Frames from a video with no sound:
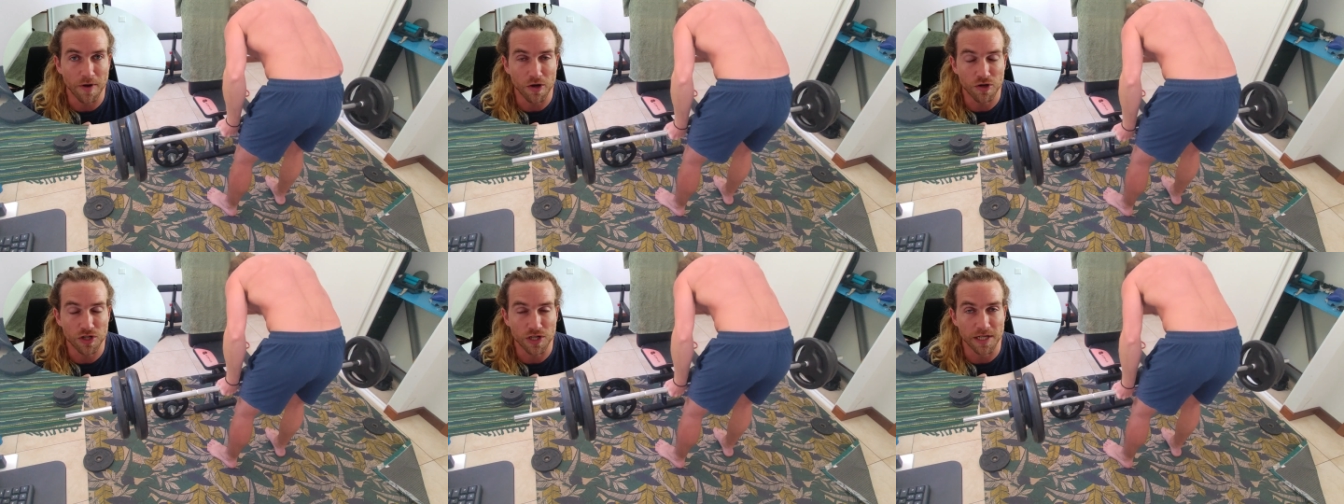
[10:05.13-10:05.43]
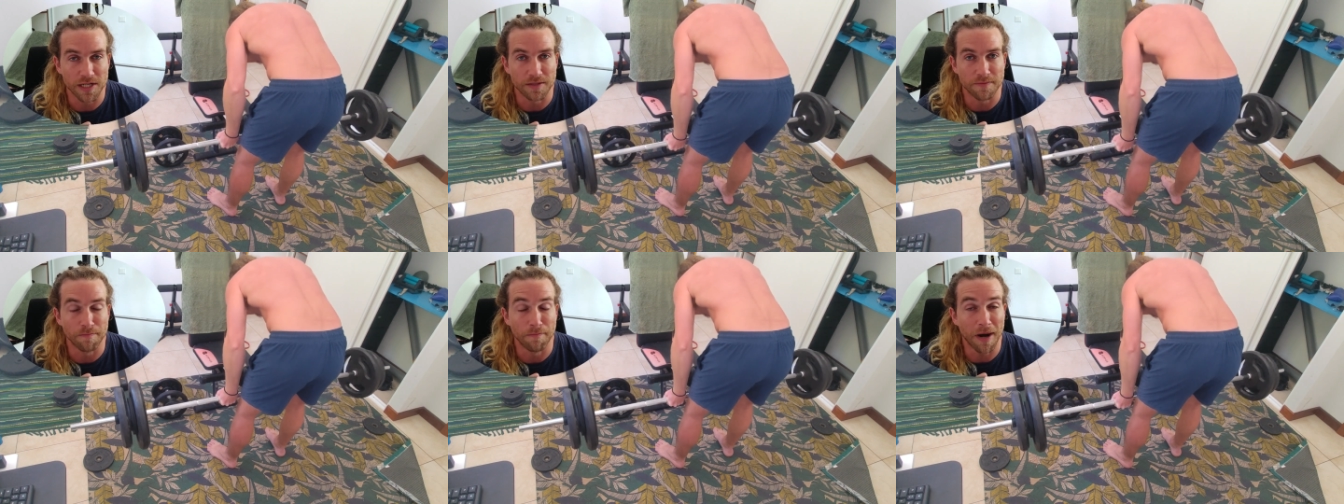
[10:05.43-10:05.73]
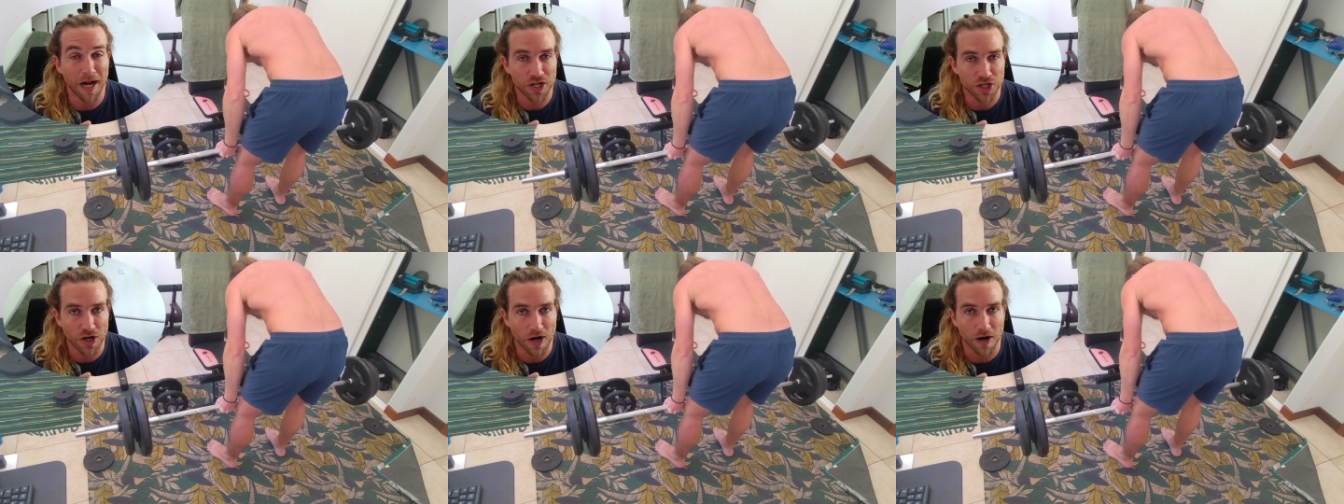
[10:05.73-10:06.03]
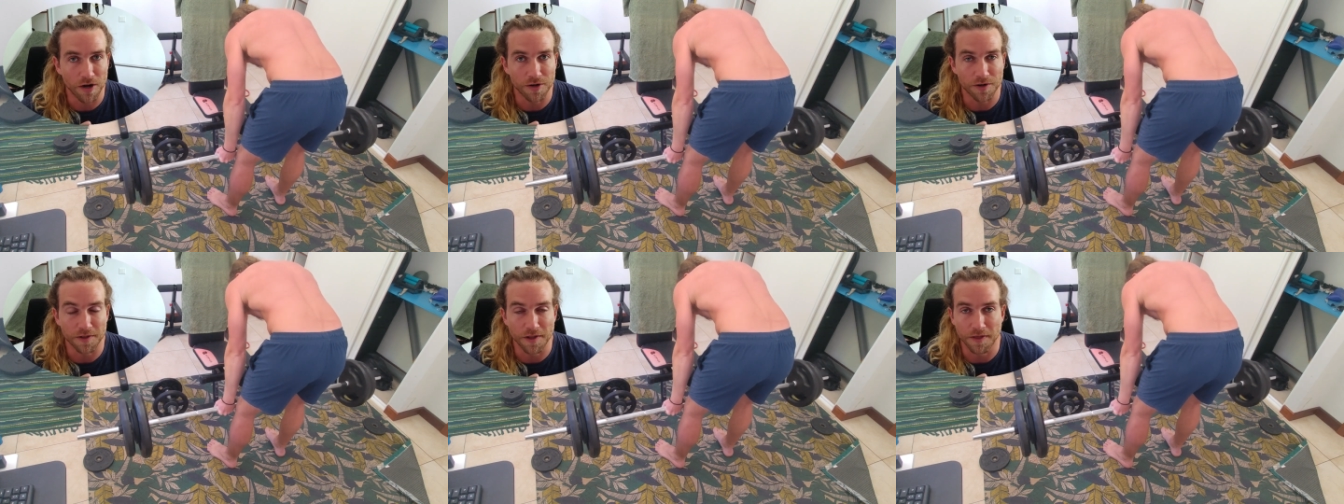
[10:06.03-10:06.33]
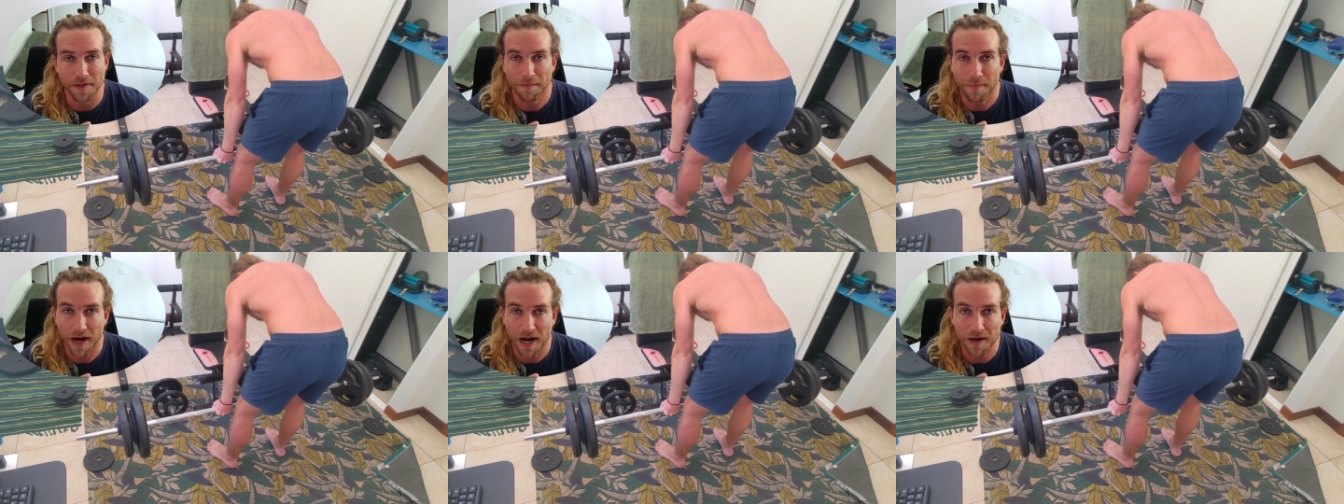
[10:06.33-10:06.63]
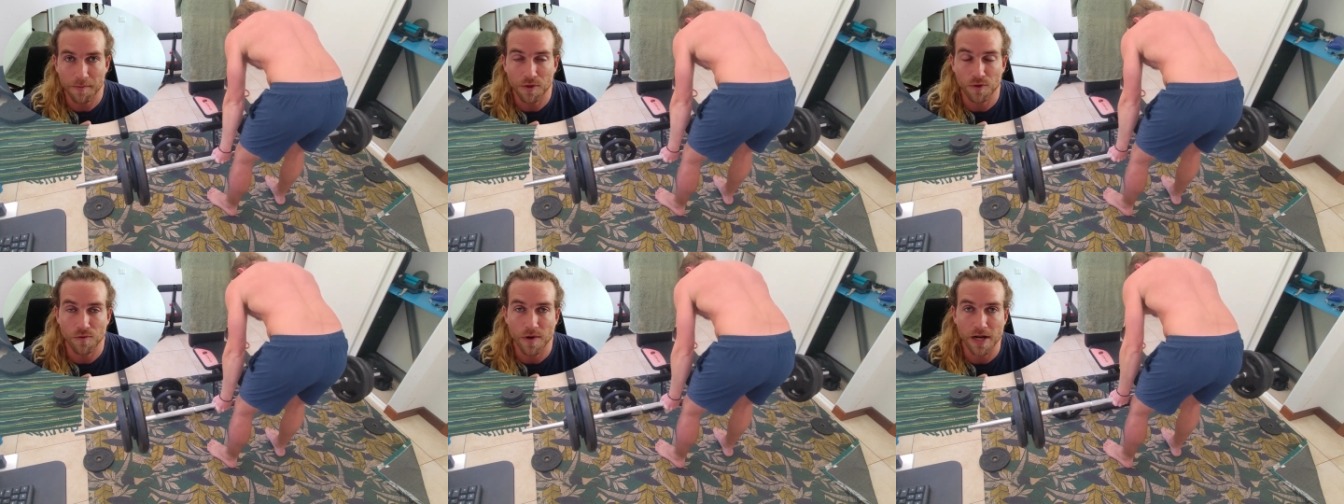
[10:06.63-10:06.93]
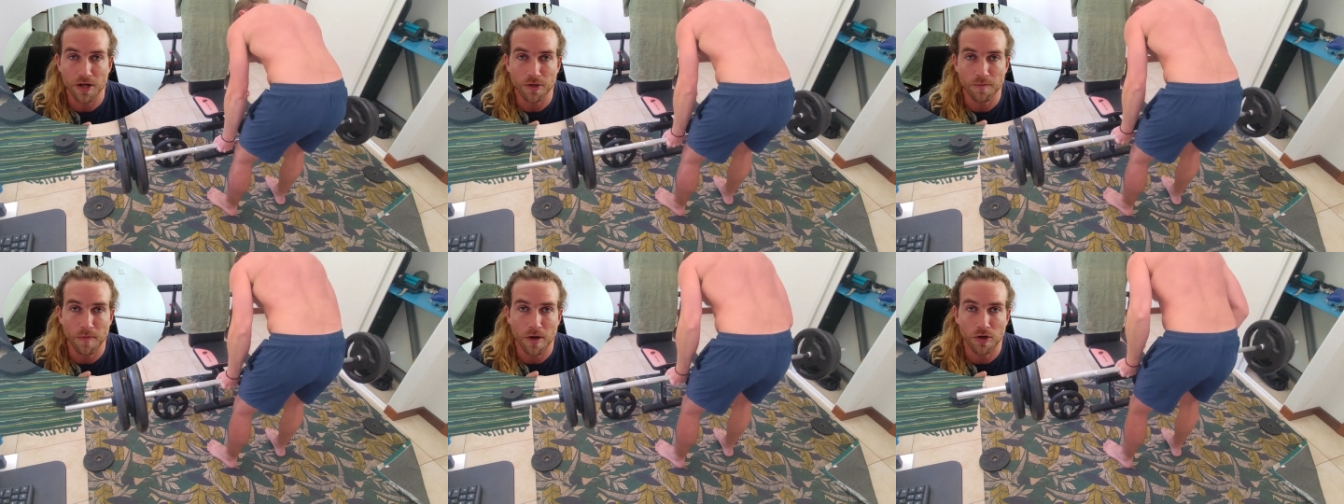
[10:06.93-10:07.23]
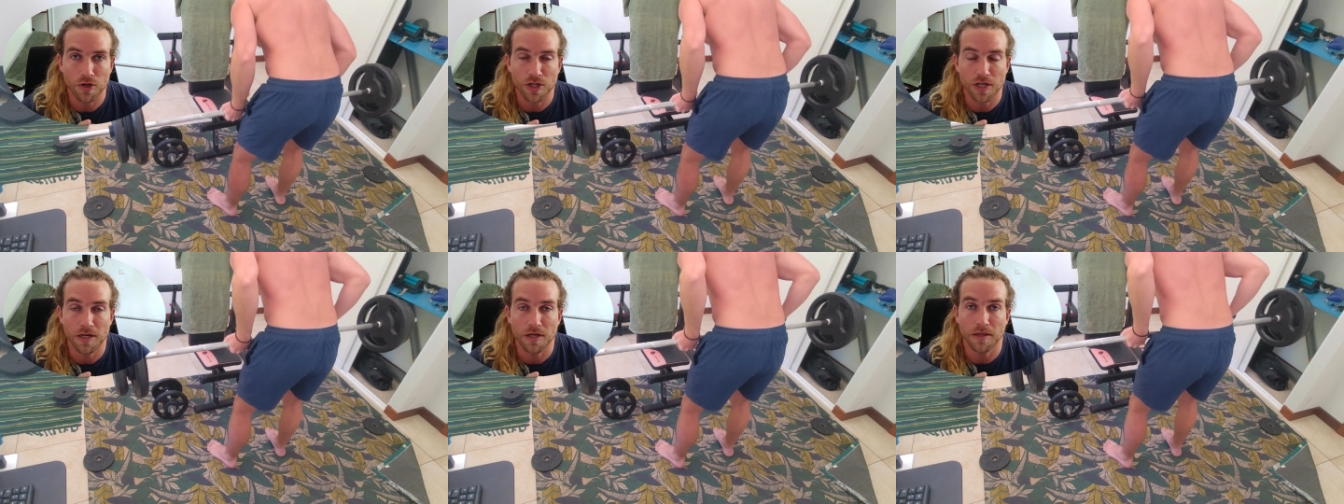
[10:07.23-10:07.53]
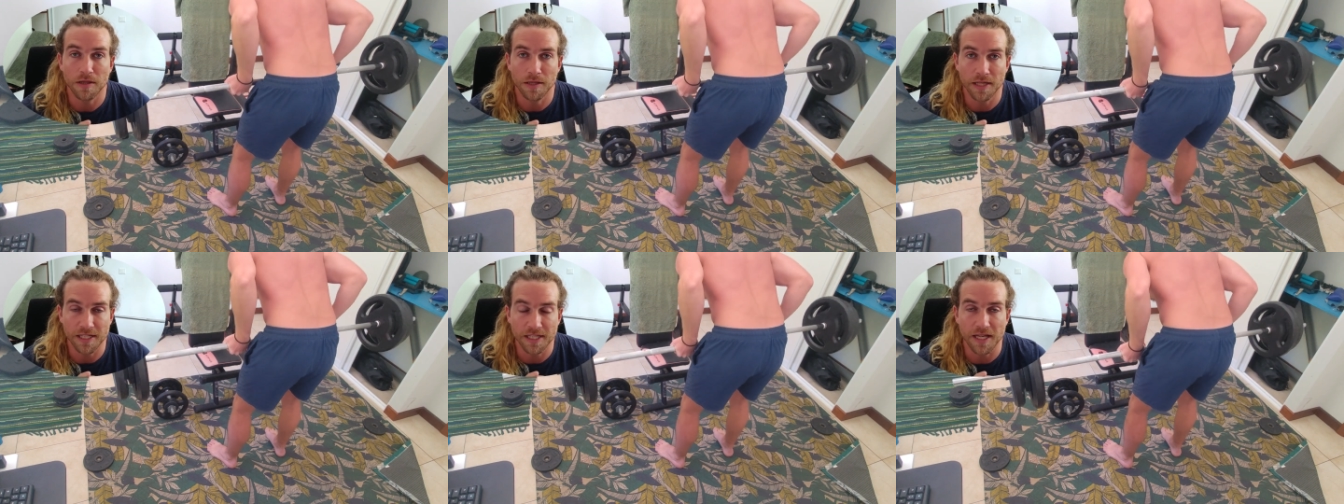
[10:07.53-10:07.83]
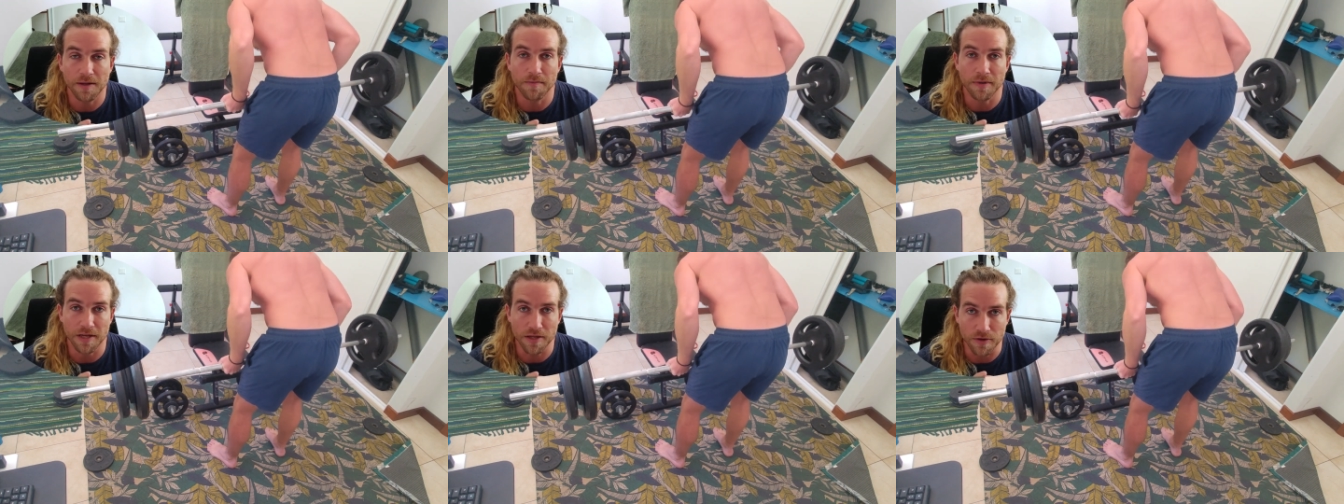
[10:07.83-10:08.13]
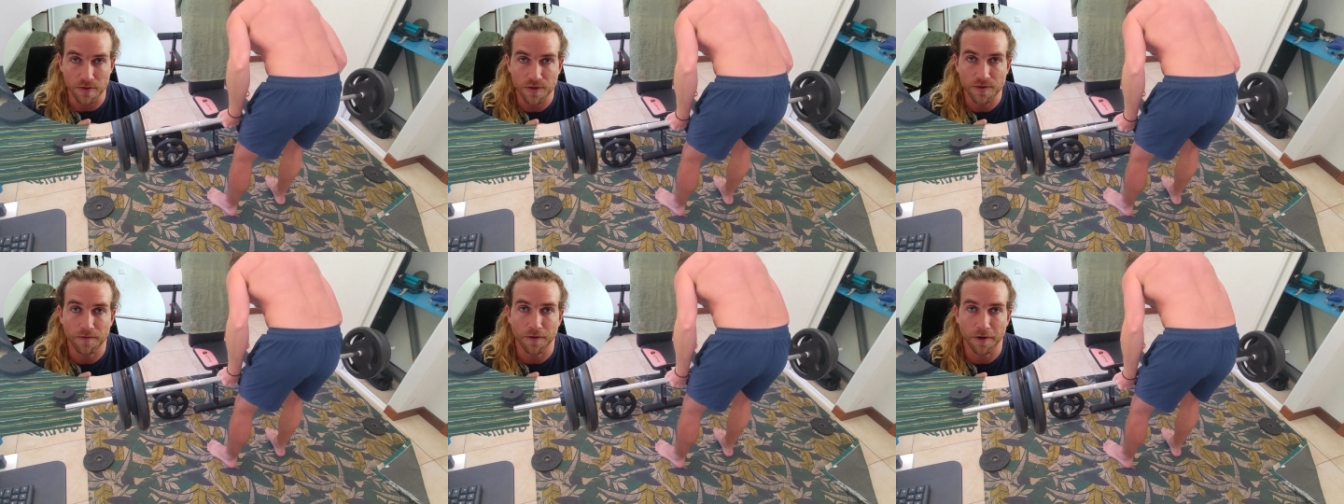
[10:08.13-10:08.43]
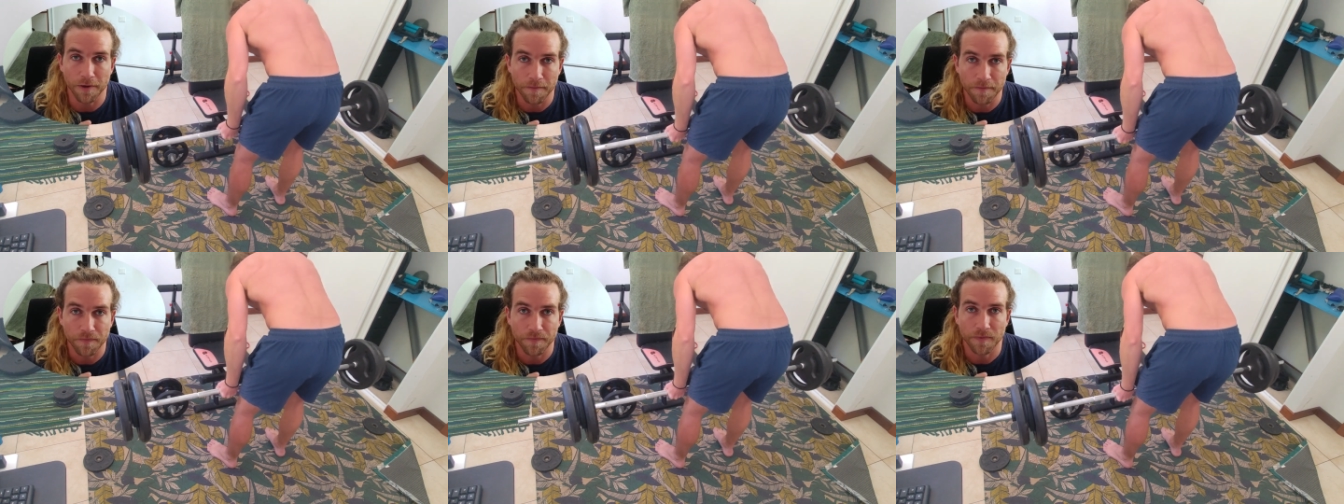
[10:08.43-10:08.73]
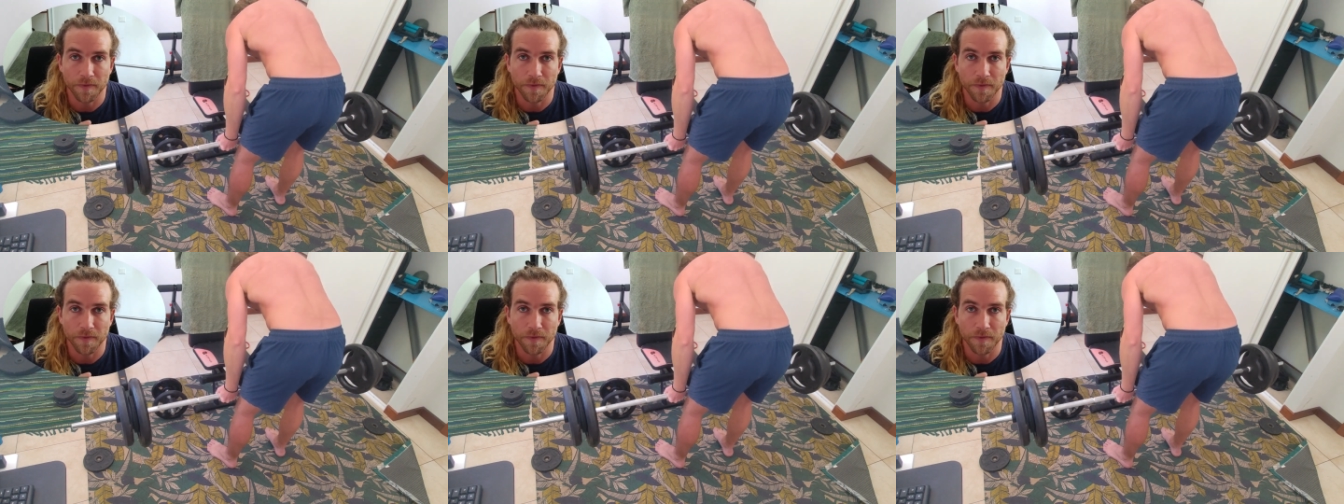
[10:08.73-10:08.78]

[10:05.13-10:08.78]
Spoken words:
of motion is much harder than the bottom of the range of motion, this can be useful.